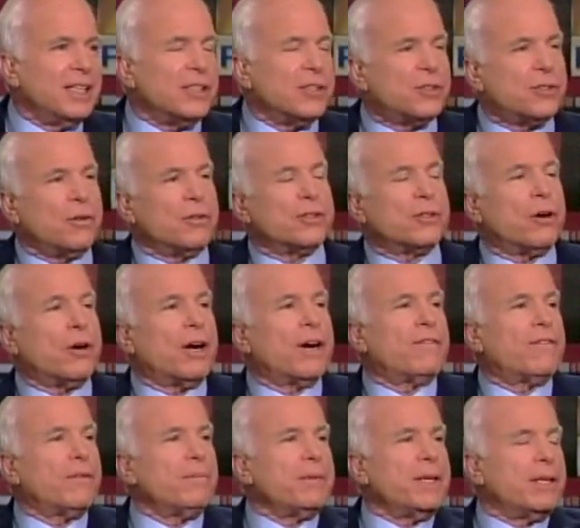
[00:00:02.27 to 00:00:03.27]
So it's
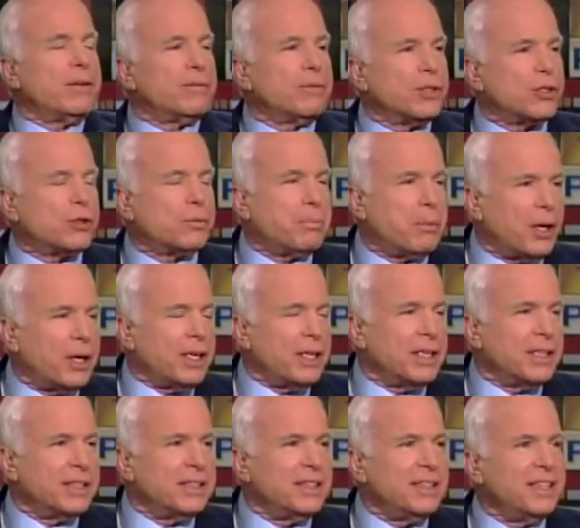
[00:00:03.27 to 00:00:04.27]
hard for me to
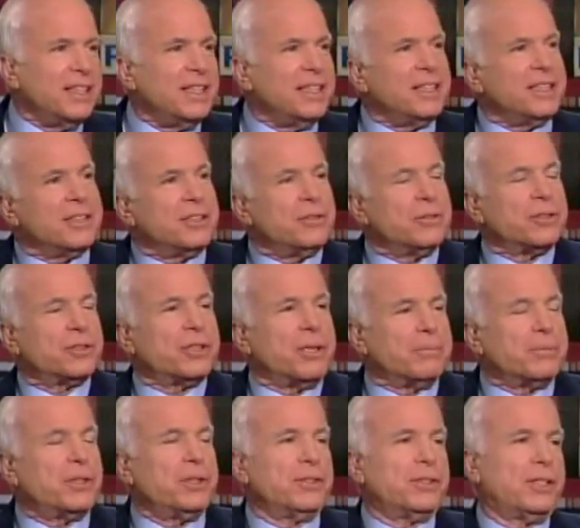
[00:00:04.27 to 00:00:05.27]
respond to
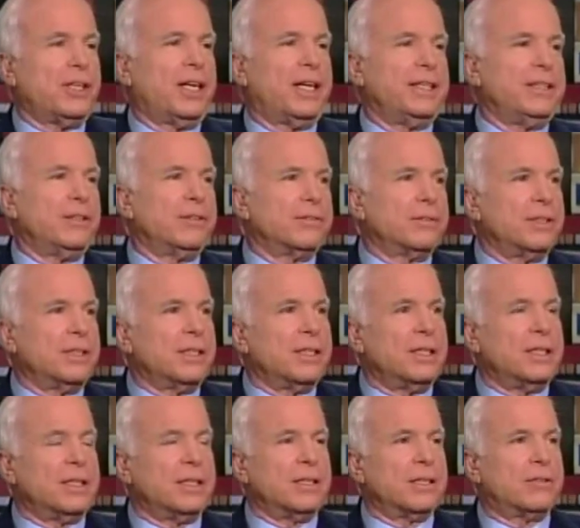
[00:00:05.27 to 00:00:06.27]
assumptions that I don't
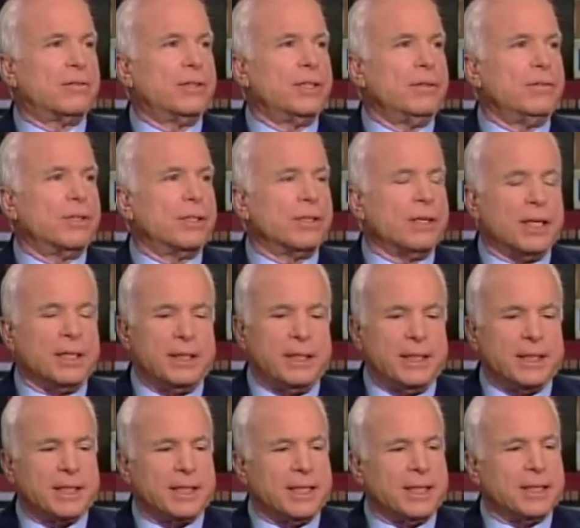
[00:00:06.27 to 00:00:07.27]
agree with. On
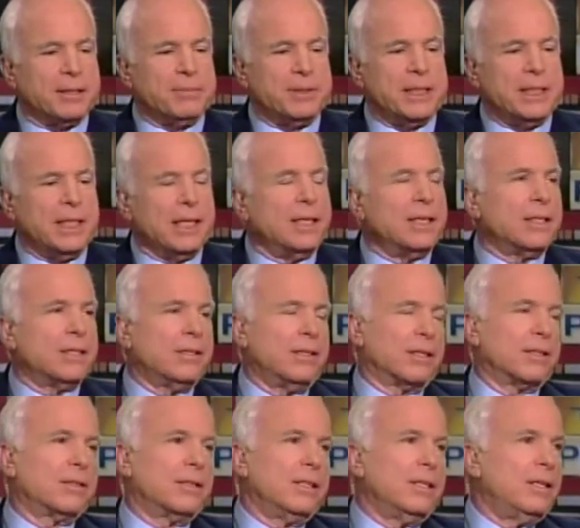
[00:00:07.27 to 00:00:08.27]
the economy,
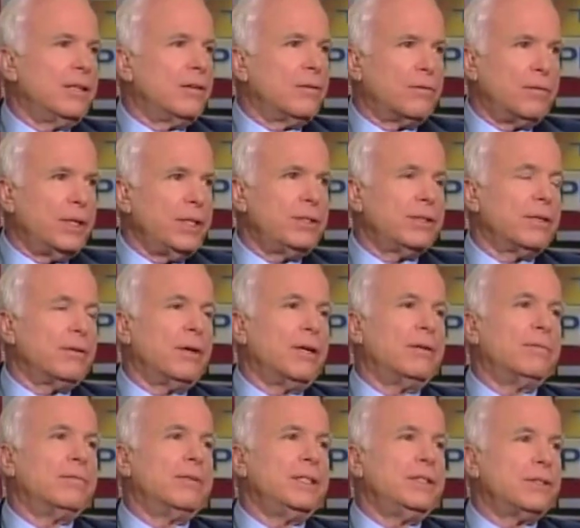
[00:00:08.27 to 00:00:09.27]
look, we
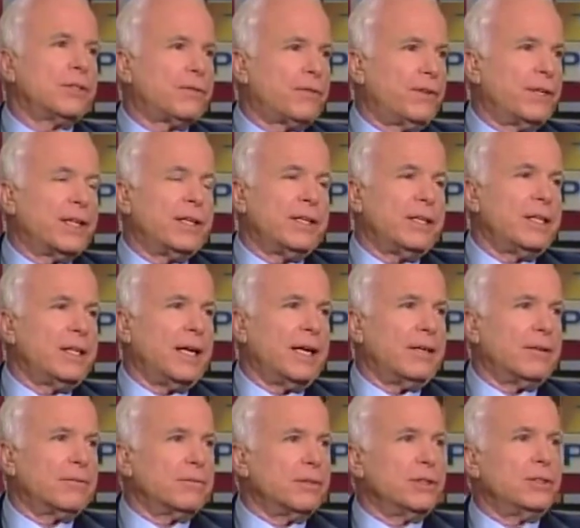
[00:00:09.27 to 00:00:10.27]
just figured it
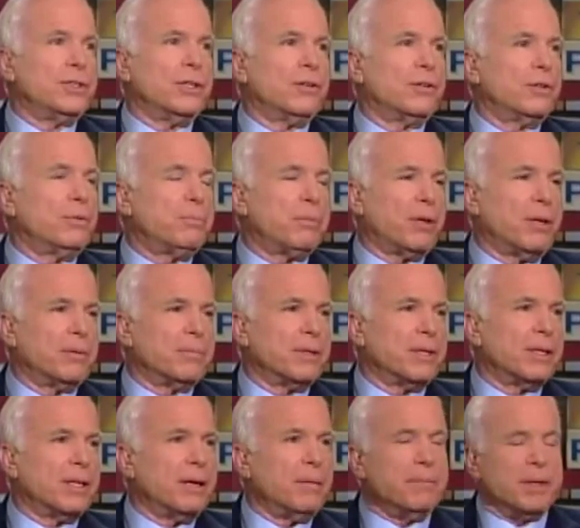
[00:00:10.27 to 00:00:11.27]
out with Joe the
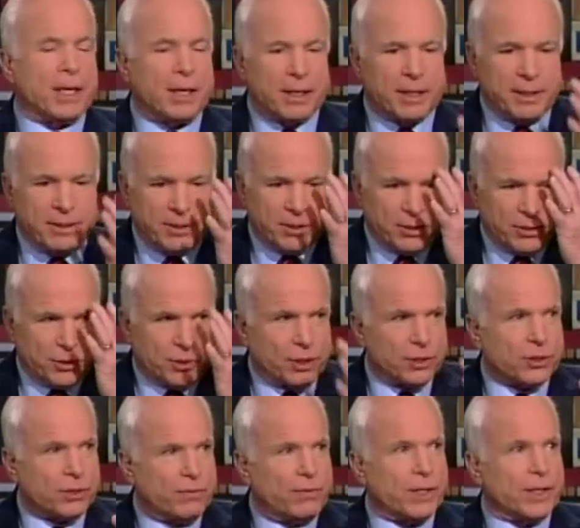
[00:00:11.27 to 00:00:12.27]
plumber. Americans
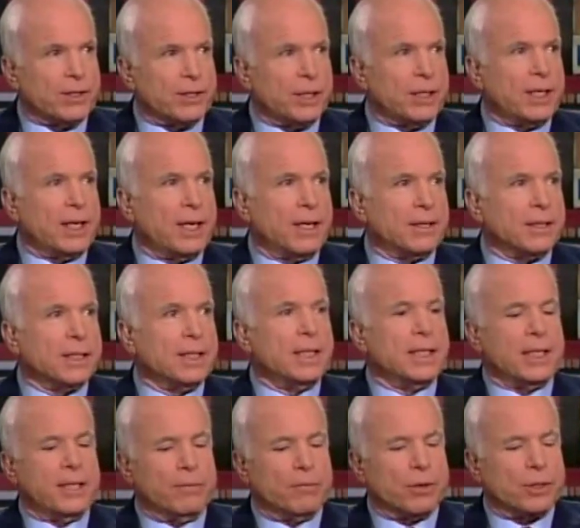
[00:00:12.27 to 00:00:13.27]
just figured it out.
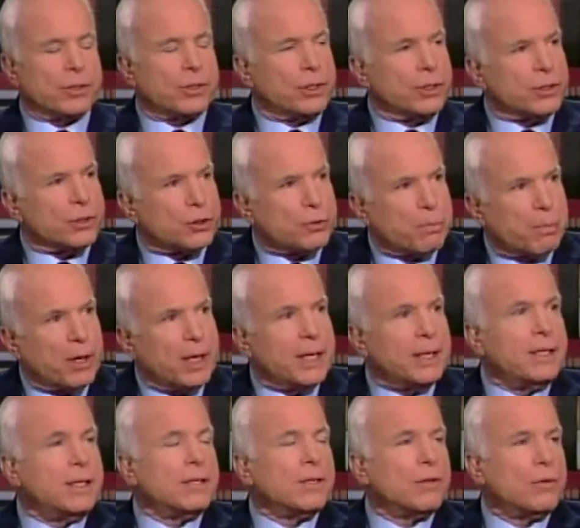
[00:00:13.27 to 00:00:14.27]
He wants to
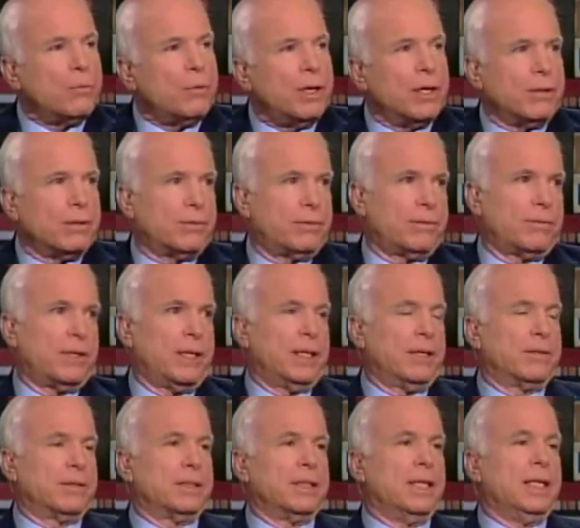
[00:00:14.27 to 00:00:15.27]
spread the wealth
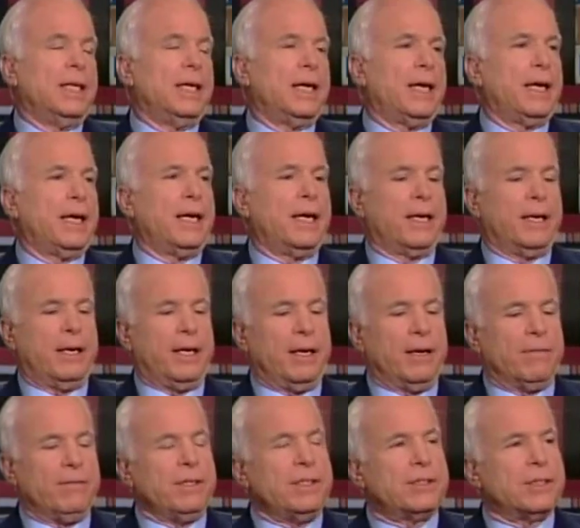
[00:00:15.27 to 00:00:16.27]
around. And
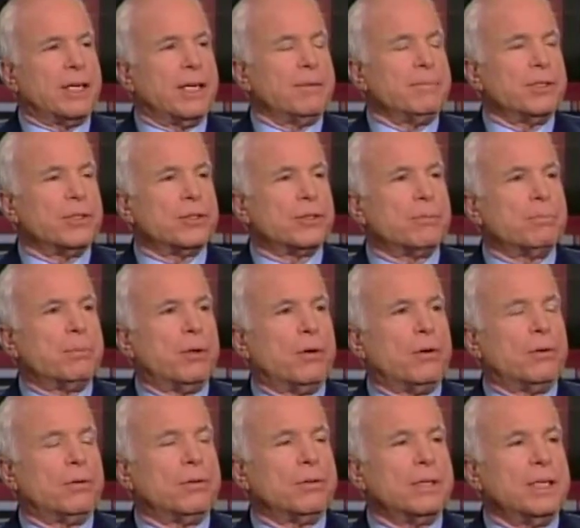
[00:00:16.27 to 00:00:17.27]
every time there's a
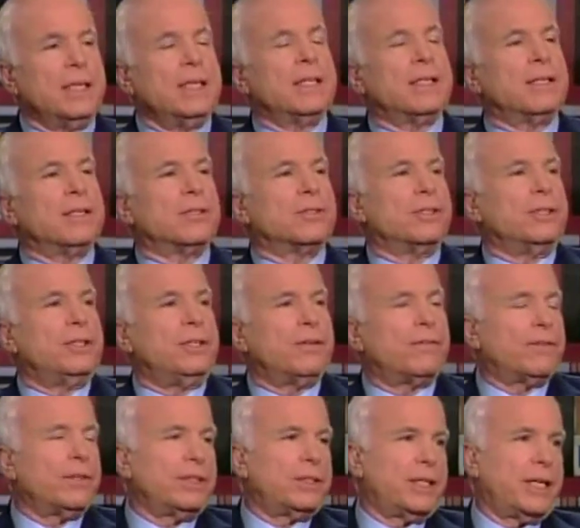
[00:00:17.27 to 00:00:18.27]
poll, there's a
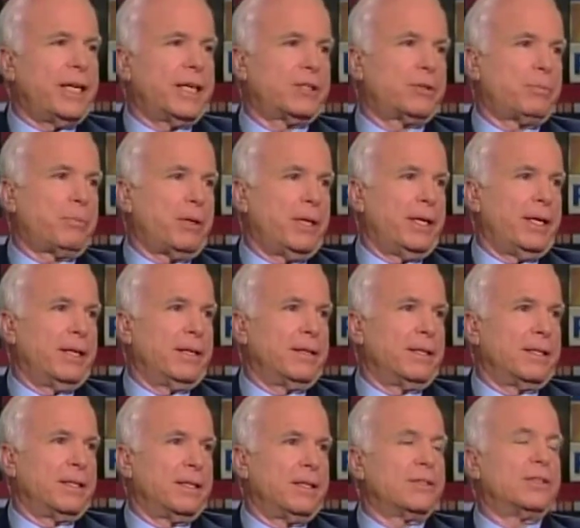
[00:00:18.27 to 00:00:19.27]
different tax plan.
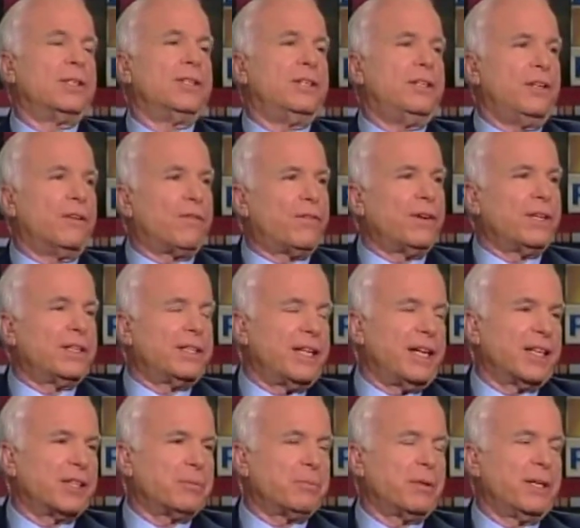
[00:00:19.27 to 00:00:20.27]
There's a different
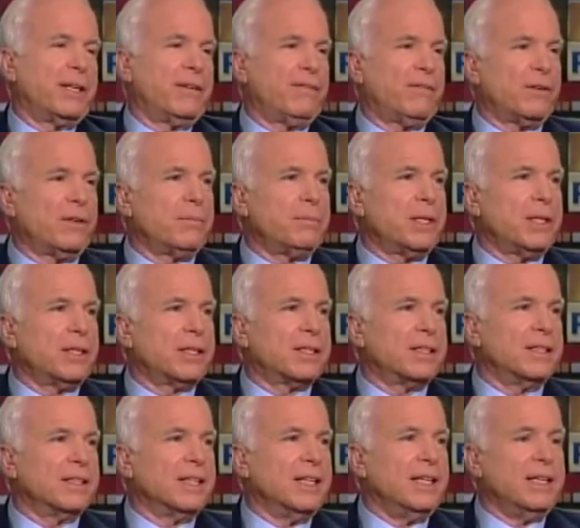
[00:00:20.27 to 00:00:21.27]
tax plan for
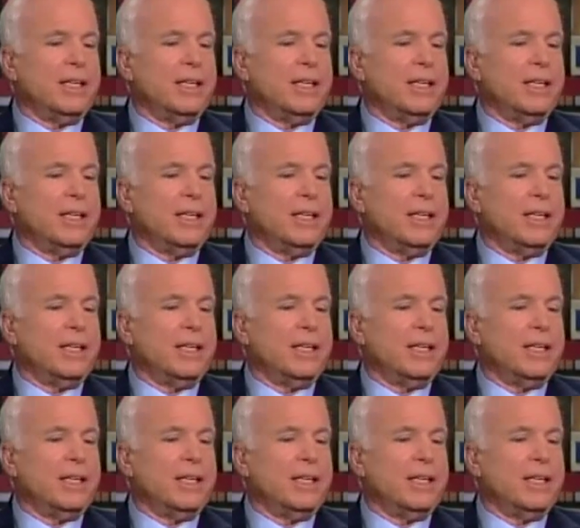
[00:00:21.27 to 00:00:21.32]
America.